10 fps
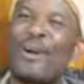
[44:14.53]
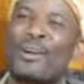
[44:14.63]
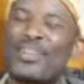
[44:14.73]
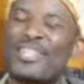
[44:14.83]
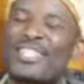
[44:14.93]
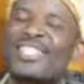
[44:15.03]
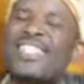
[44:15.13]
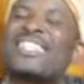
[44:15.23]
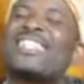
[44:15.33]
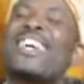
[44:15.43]

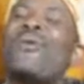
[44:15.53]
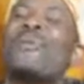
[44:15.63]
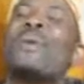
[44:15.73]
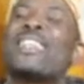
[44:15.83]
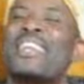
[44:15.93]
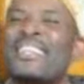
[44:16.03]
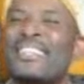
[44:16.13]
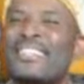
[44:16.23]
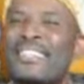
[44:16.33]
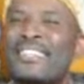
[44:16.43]
constructing our mother,
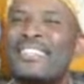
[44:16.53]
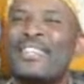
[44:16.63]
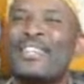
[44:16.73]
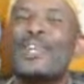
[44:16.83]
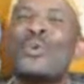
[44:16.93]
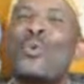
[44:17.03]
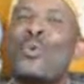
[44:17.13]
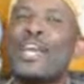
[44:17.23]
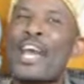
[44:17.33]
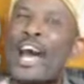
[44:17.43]

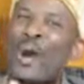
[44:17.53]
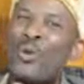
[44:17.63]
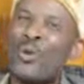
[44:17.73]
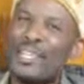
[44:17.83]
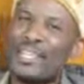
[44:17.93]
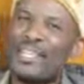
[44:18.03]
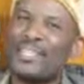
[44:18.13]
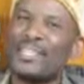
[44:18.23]
where are we